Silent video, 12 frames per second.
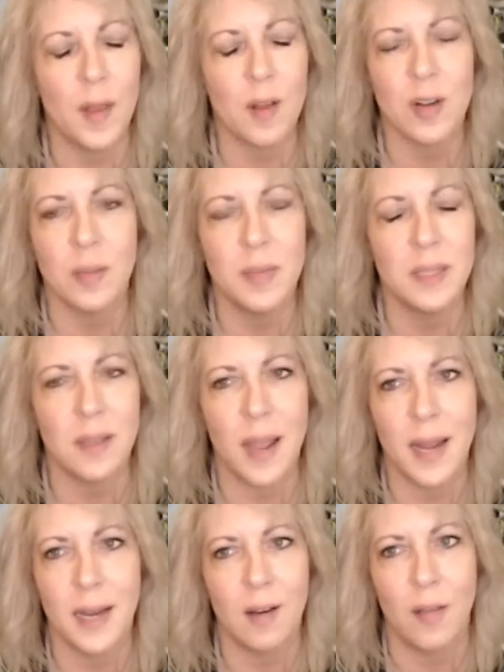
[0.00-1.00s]
They're going to be
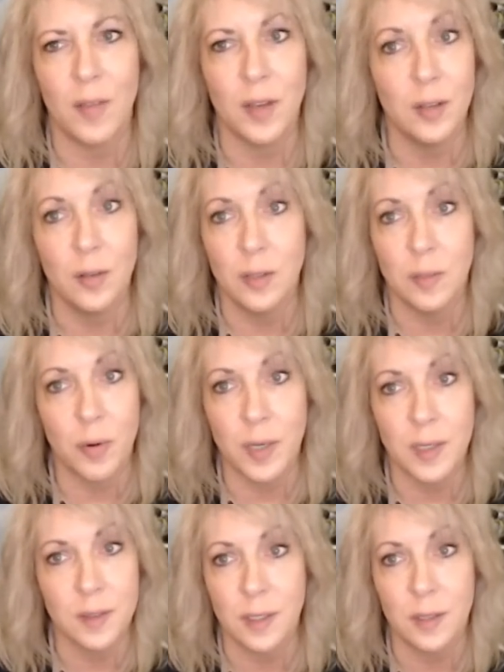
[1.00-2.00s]
saying it on the news
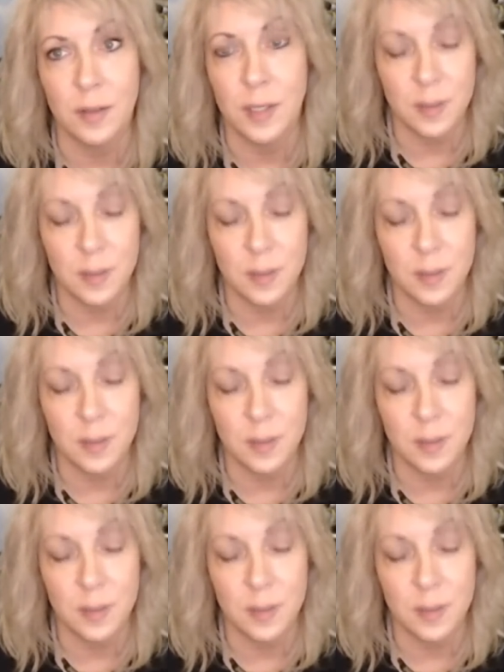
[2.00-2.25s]
pretty soon.